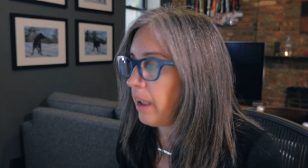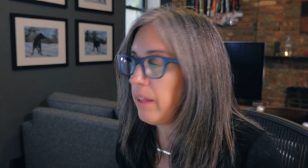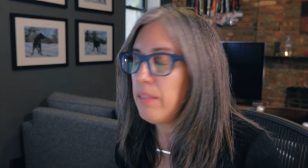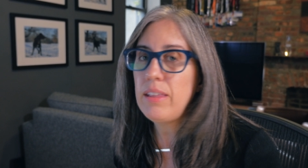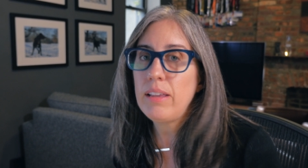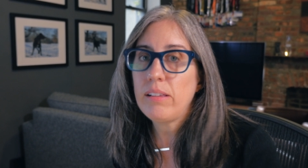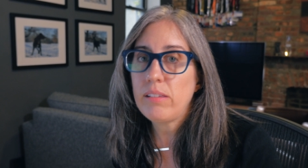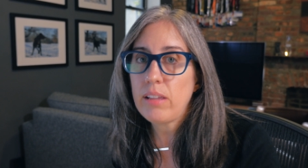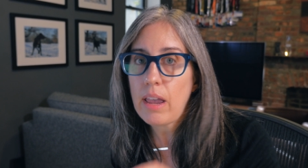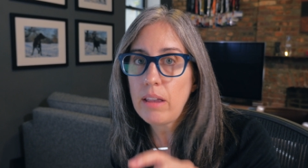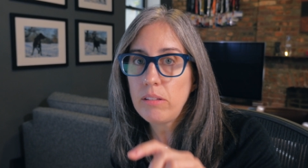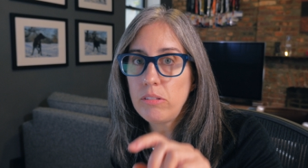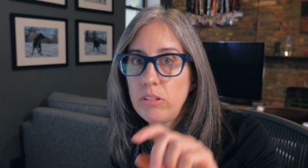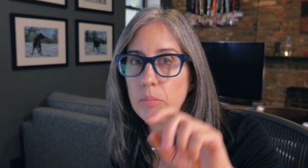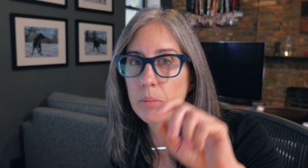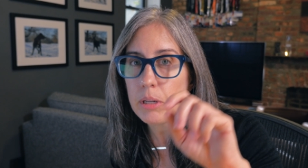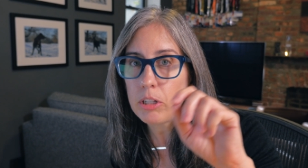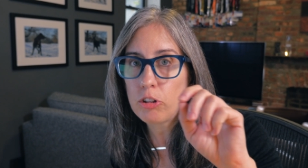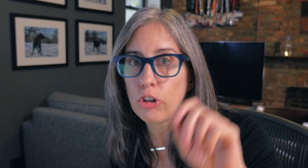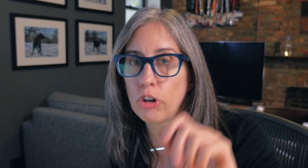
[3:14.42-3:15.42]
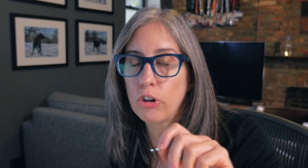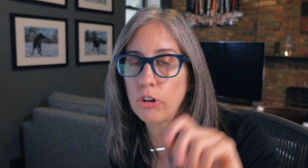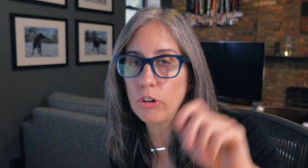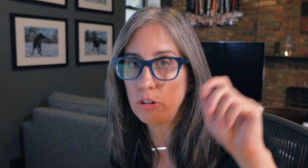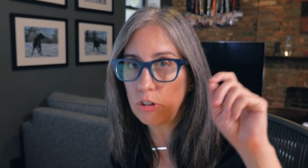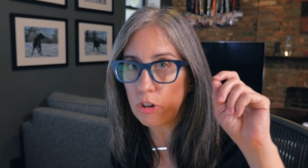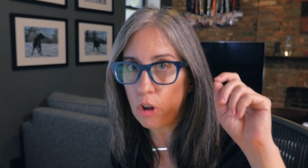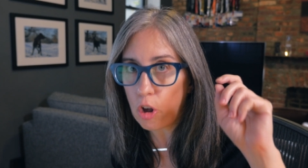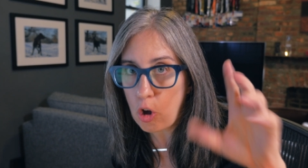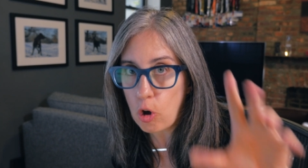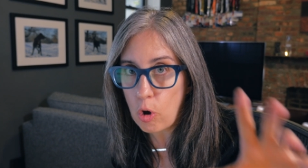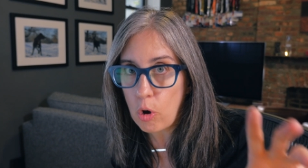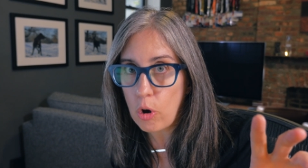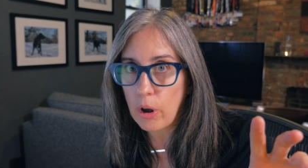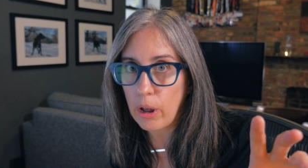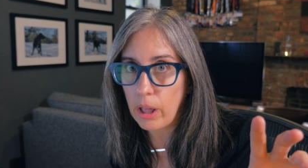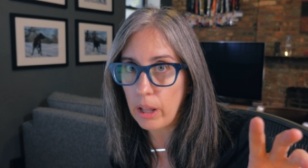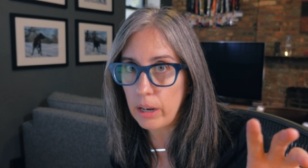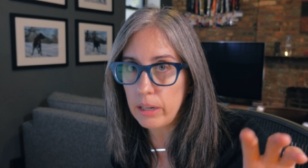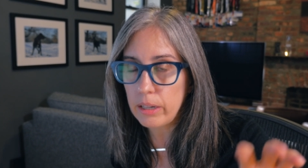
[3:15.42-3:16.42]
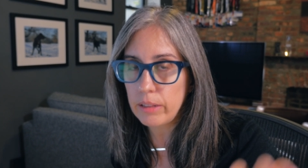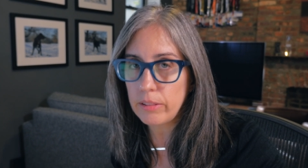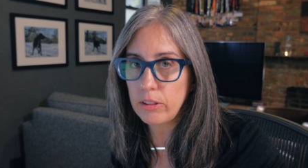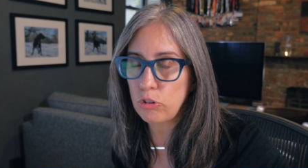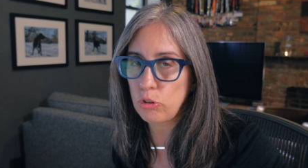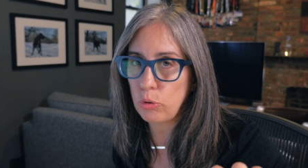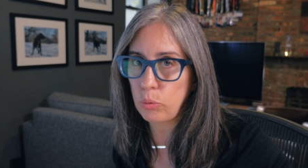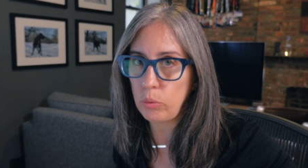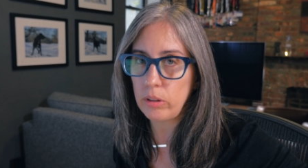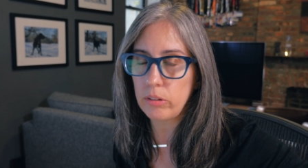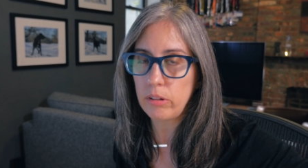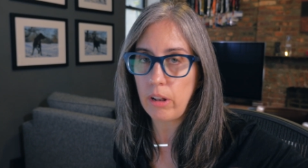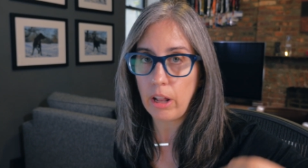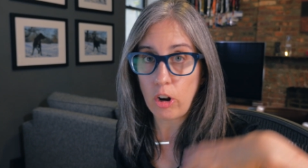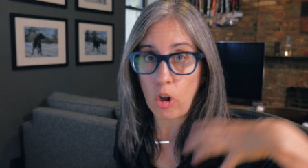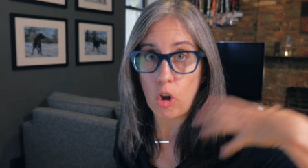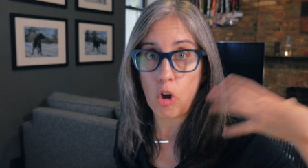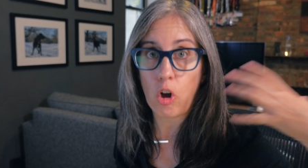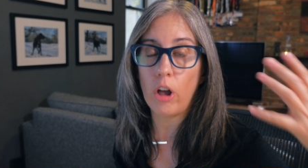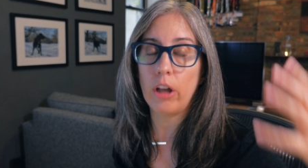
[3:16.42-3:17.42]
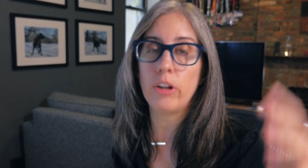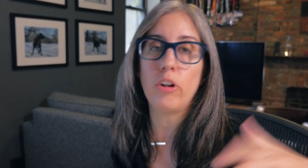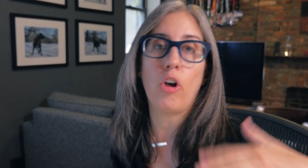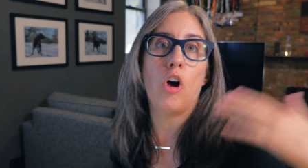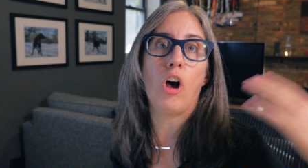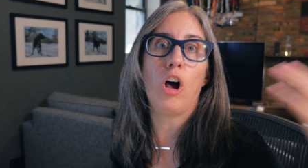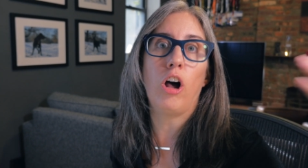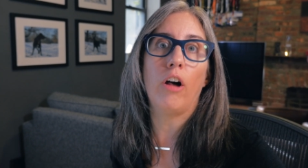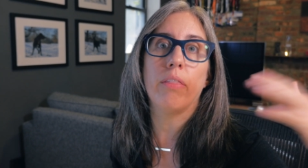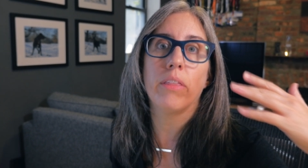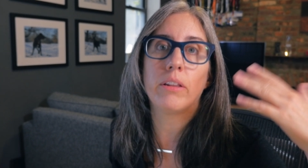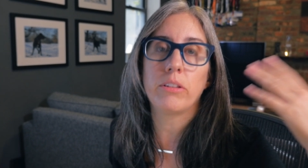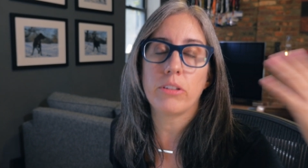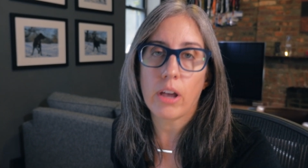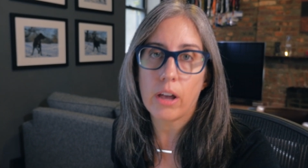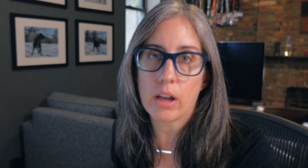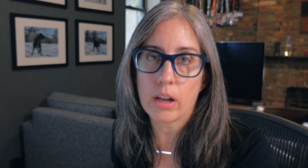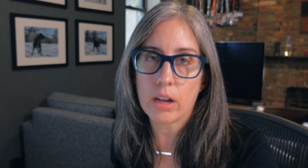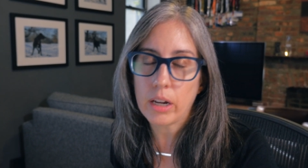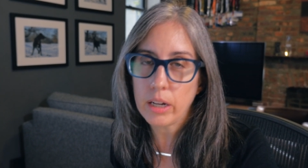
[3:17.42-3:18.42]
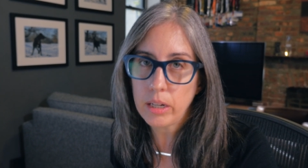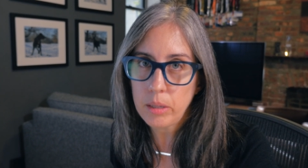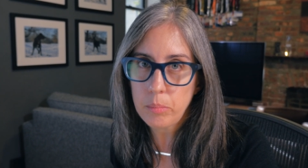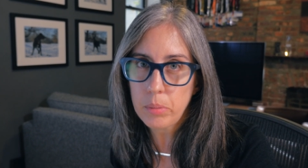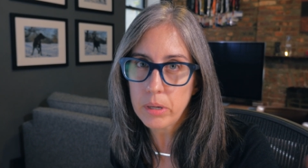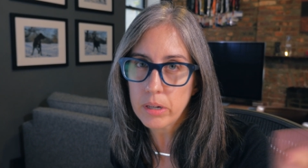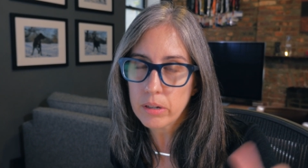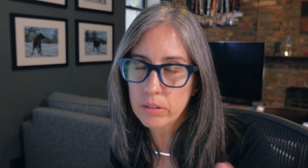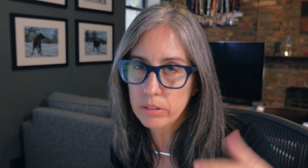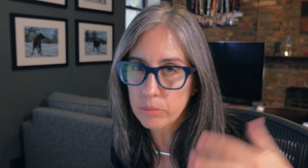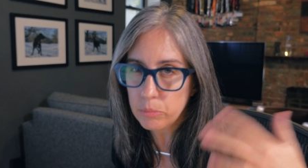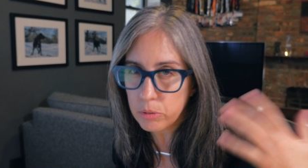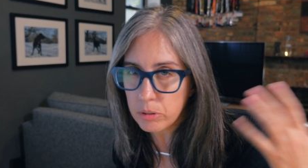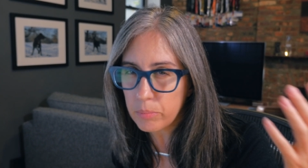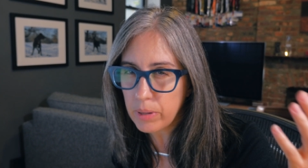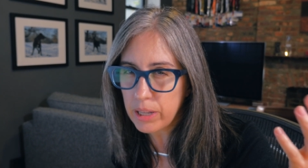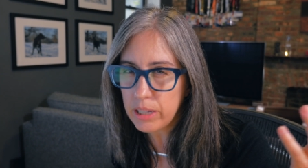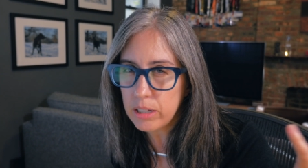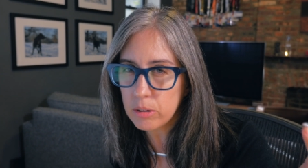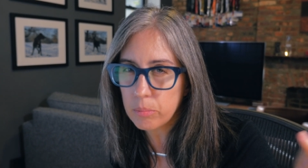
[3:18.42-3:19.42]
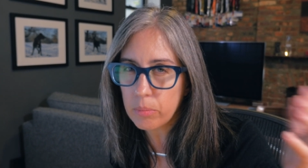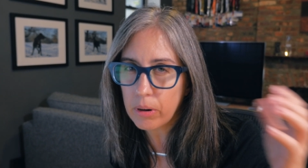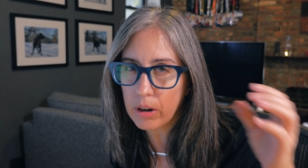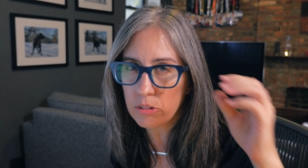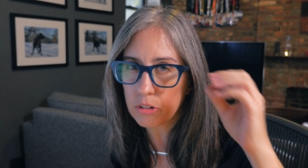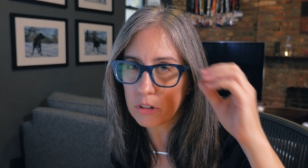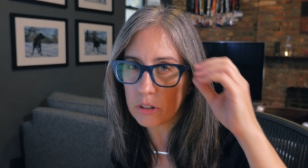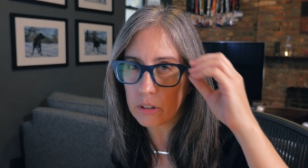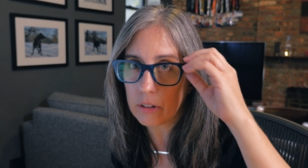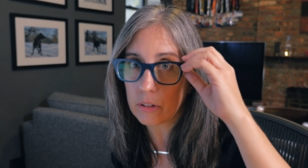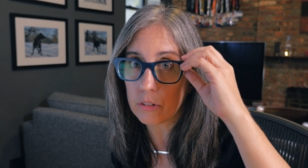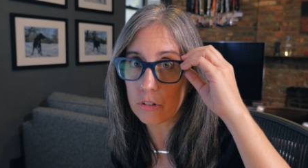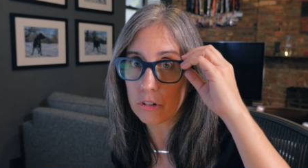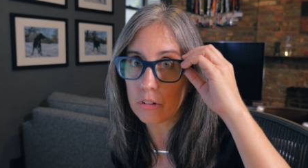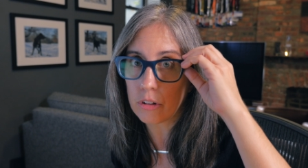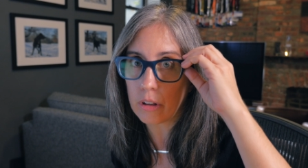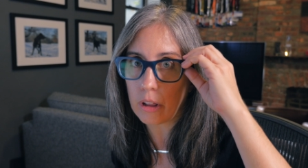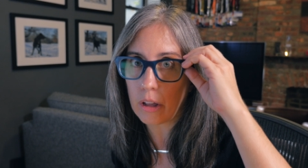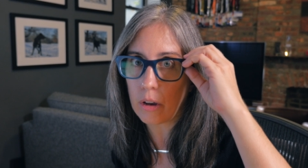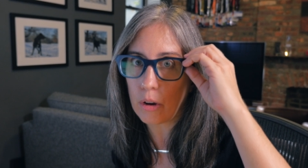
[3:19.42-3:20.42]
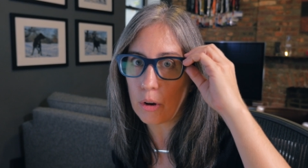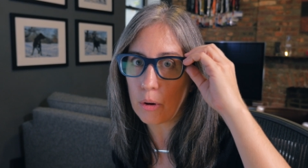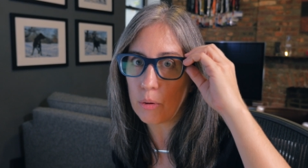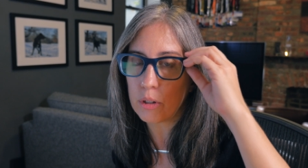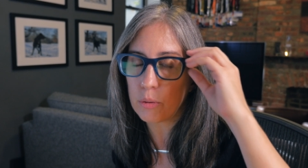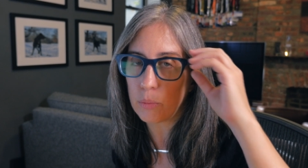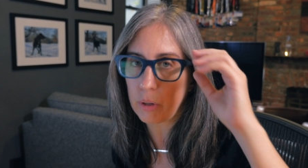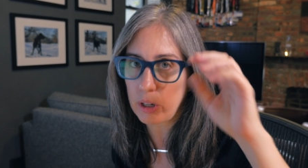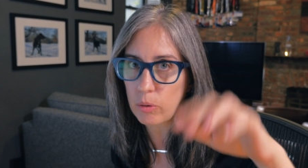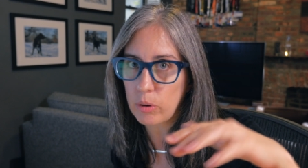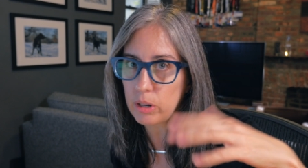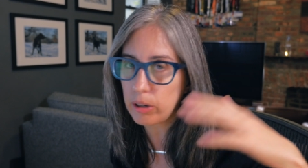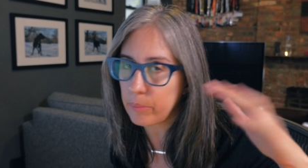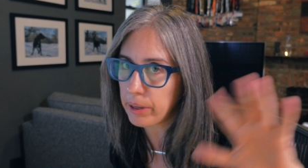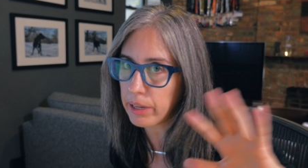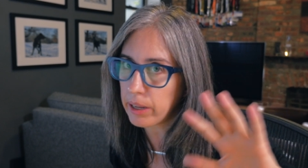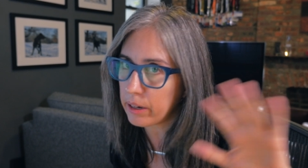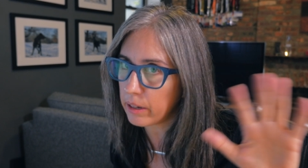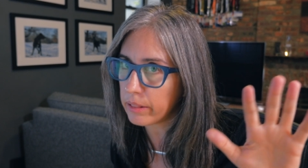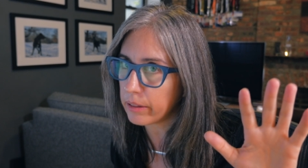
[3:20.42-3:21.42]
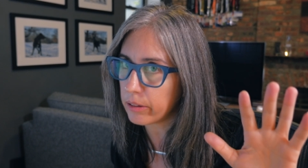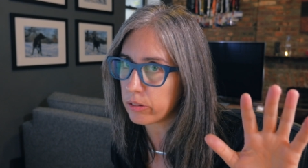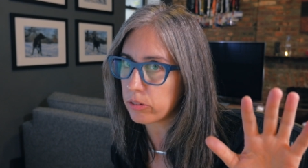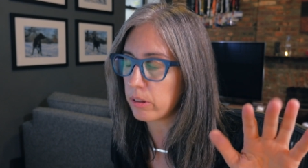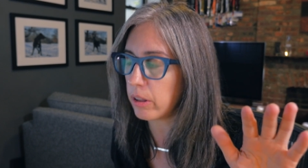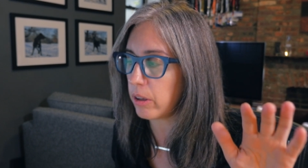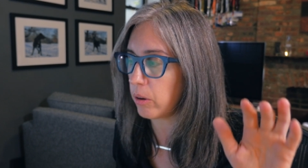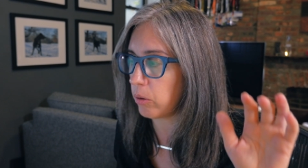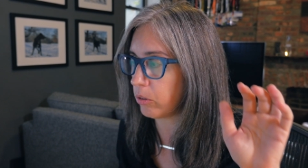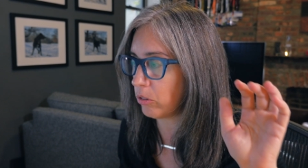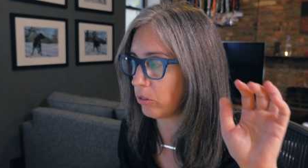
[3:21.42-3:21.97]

And this has to be turned on. This tool is not on all the time because it would make your browser a little slow and we don't want to make anything slow.